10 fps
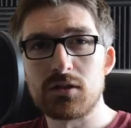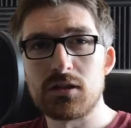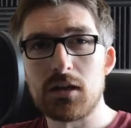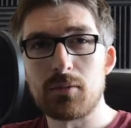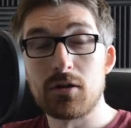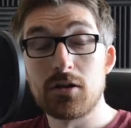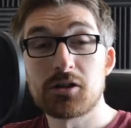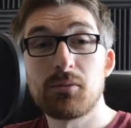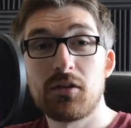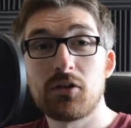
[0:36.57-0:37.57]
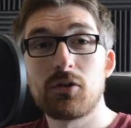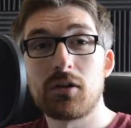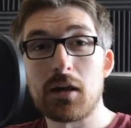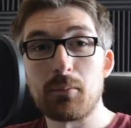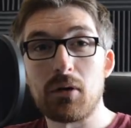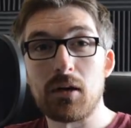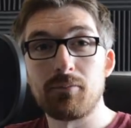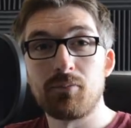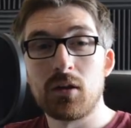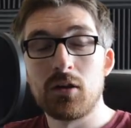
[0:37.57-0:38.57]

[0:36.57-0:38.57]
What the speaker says: the team, so another good gameplay.